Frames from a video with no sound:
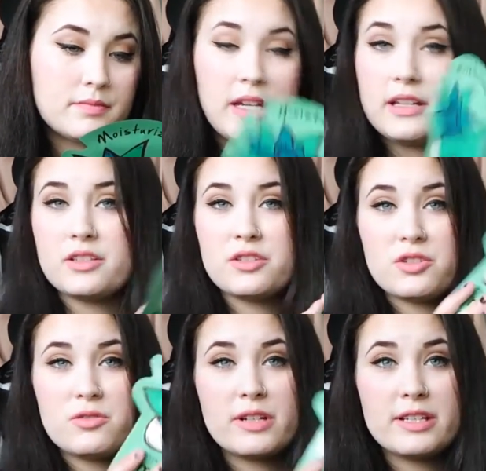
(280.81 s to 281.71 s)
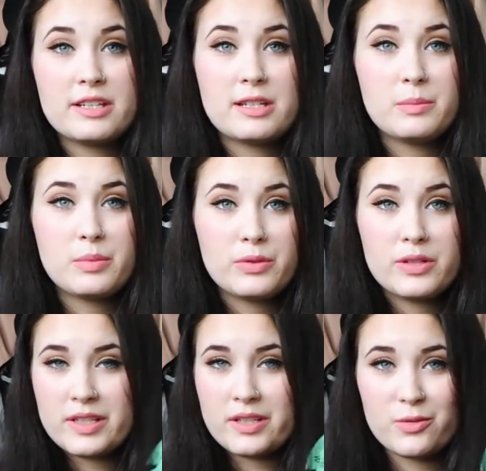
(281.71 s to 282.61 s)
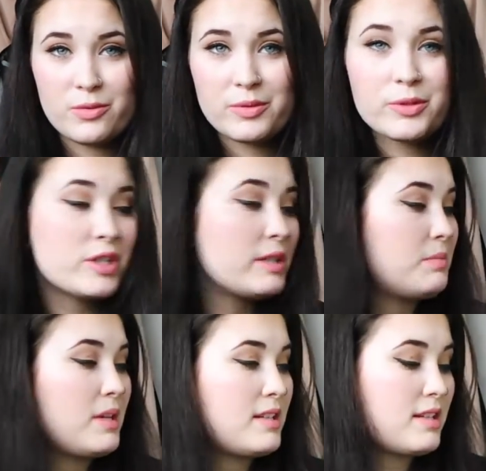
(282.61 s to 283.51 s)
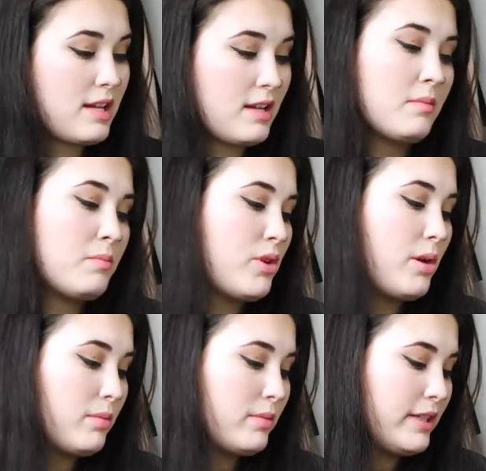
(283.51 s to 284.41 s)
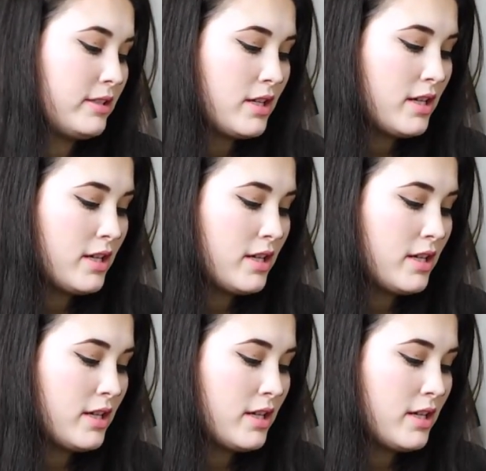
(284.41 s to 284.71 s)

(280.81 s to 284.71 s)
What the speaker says: yeah, it's just really simple. It's a normal sheet mask and probably